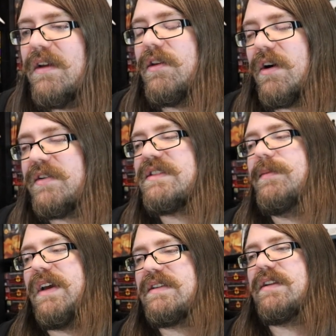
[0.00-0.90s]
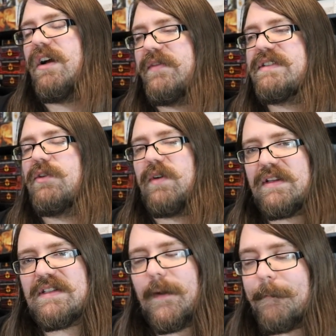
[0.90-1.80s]
There are some decks that obviously
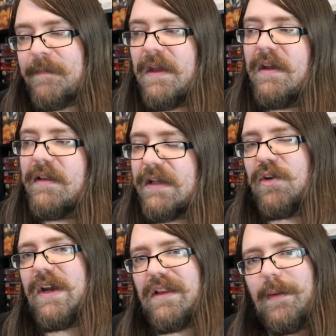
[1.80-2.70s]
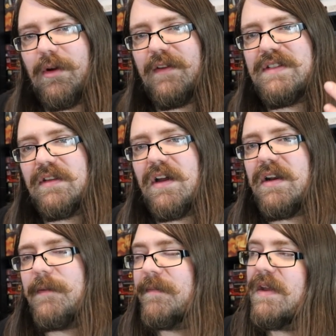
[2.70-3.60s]
run some, like the Great Library of
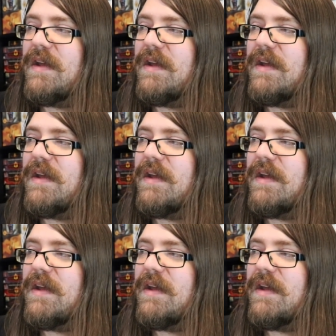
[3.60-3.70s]
Solana,